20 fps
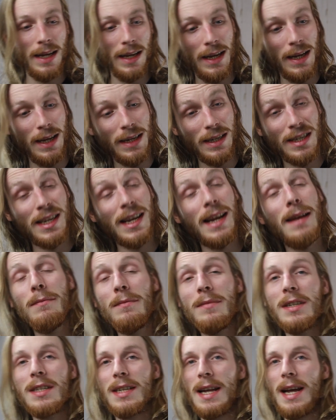It
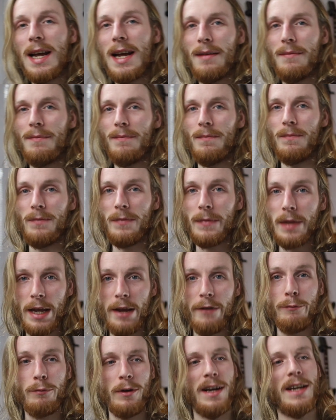seems that
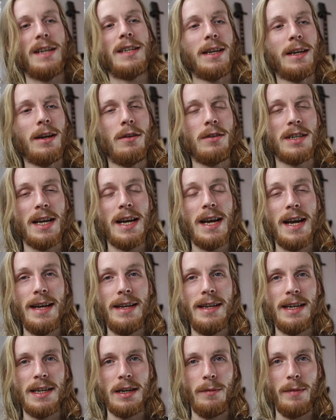if Brexit goes ahead,
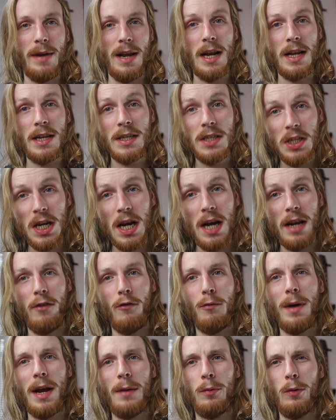there's going to be a ton
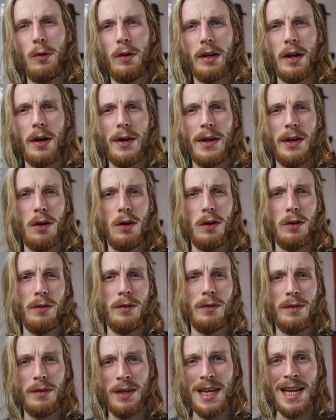of paperwork going
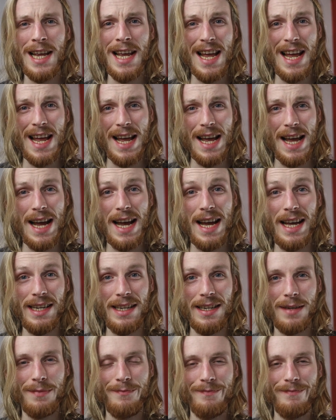on,
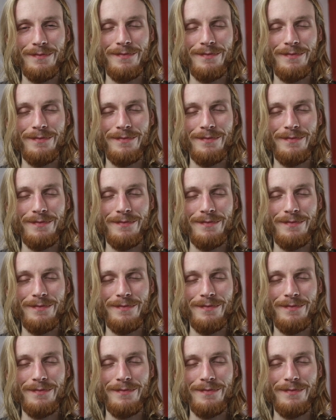and